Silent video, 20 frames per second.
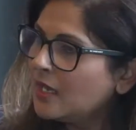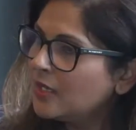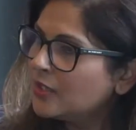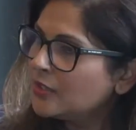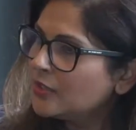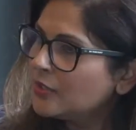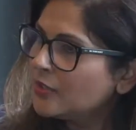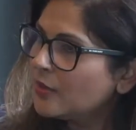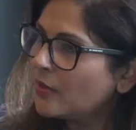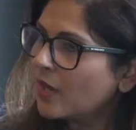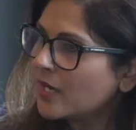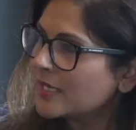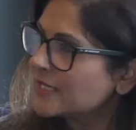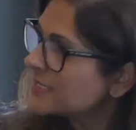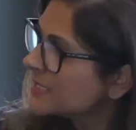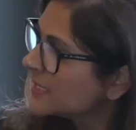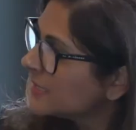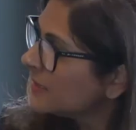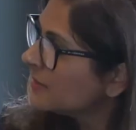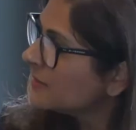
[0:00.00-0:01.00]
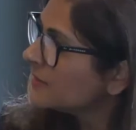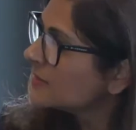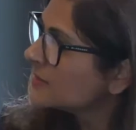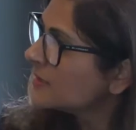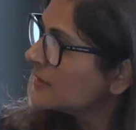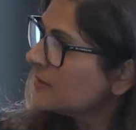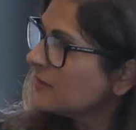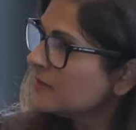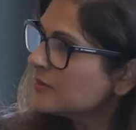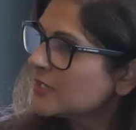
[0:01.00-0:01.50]
ideas
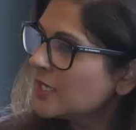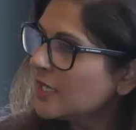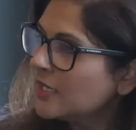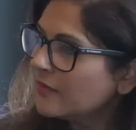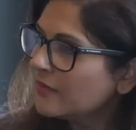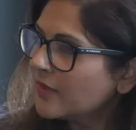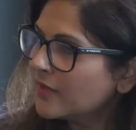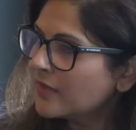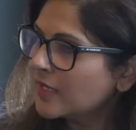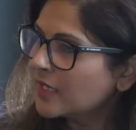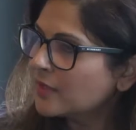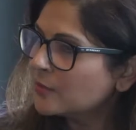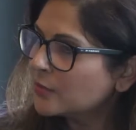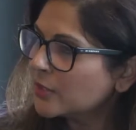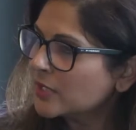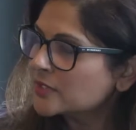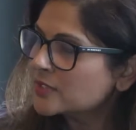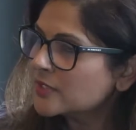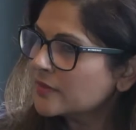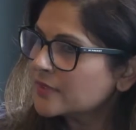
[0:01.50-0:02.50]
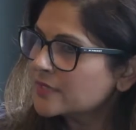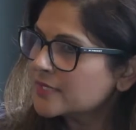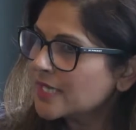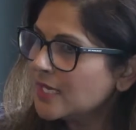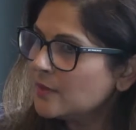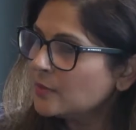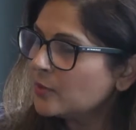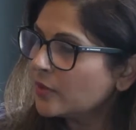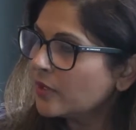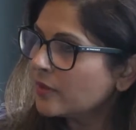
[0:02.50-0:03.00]
and that they can bring to the
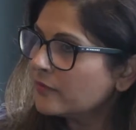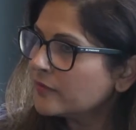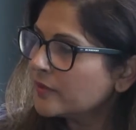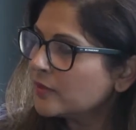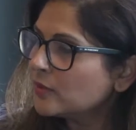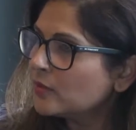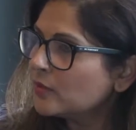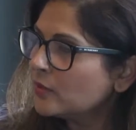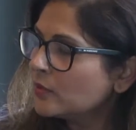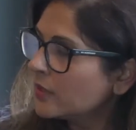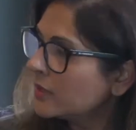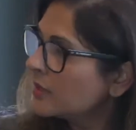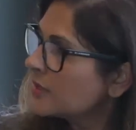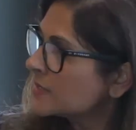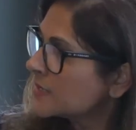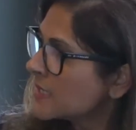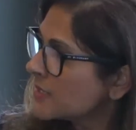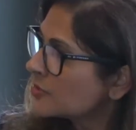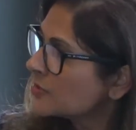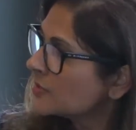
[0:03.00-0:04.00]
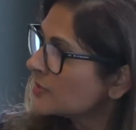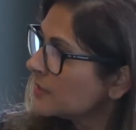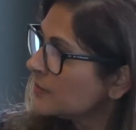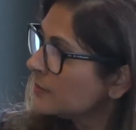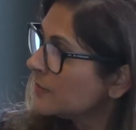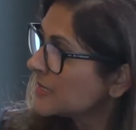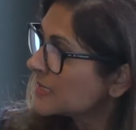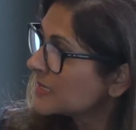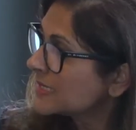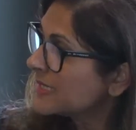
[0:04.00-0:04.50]
table. And I feel organisations are
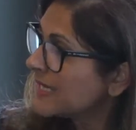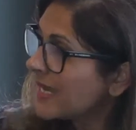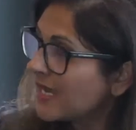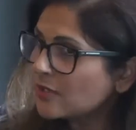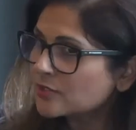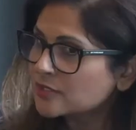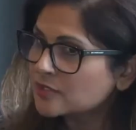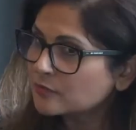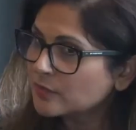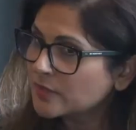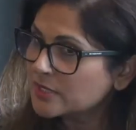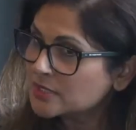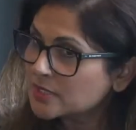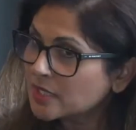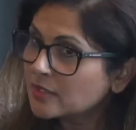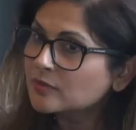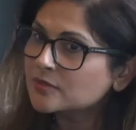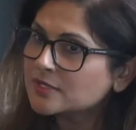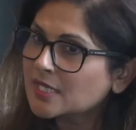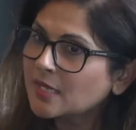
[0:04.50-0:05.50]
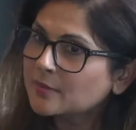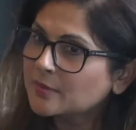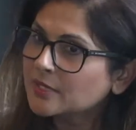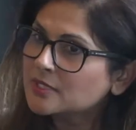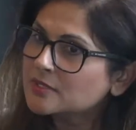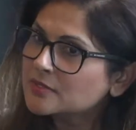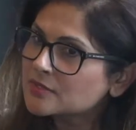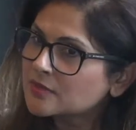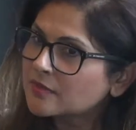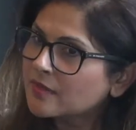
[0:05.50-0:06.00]
missing out if we don't tap
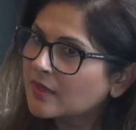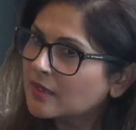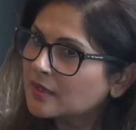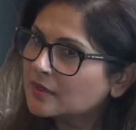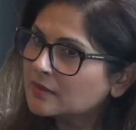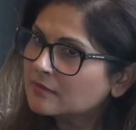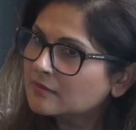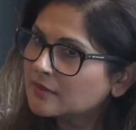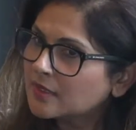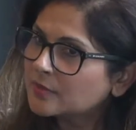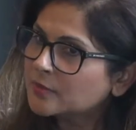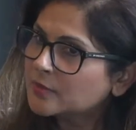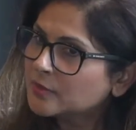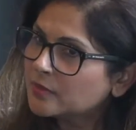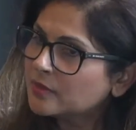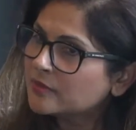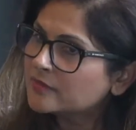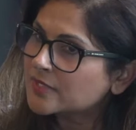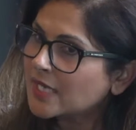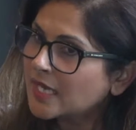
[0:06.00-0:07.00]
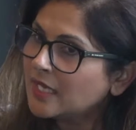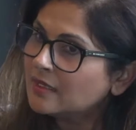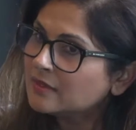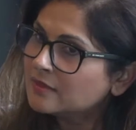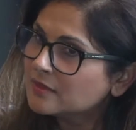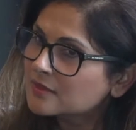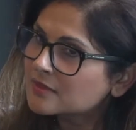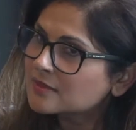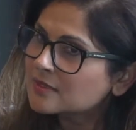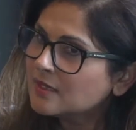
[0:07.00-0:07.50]
into that pool of
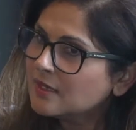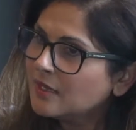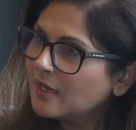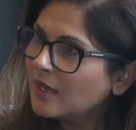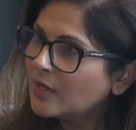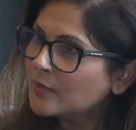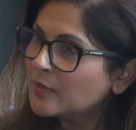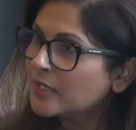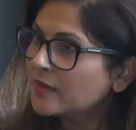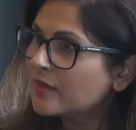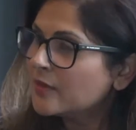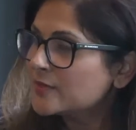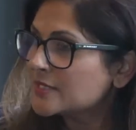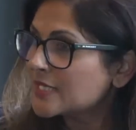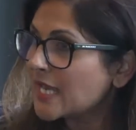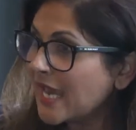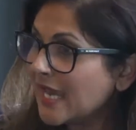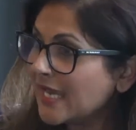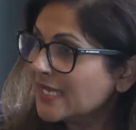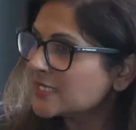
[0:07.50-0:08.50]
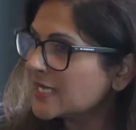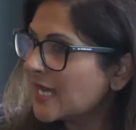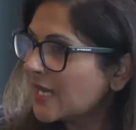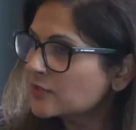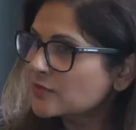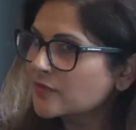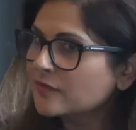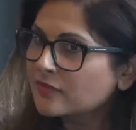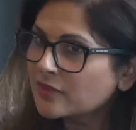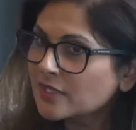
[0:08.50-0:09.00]
talent. I mean, there was 8
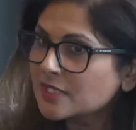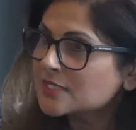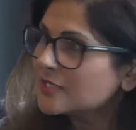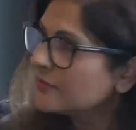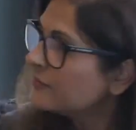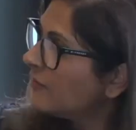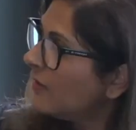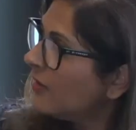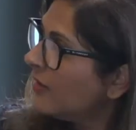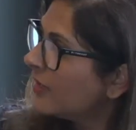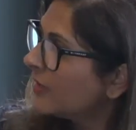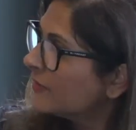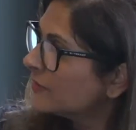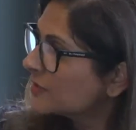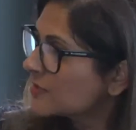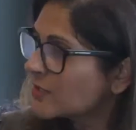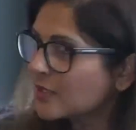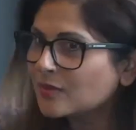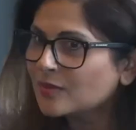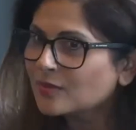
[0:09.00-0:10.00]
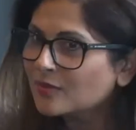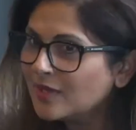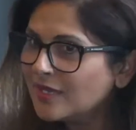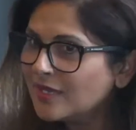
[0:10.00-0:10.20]
out of 35, so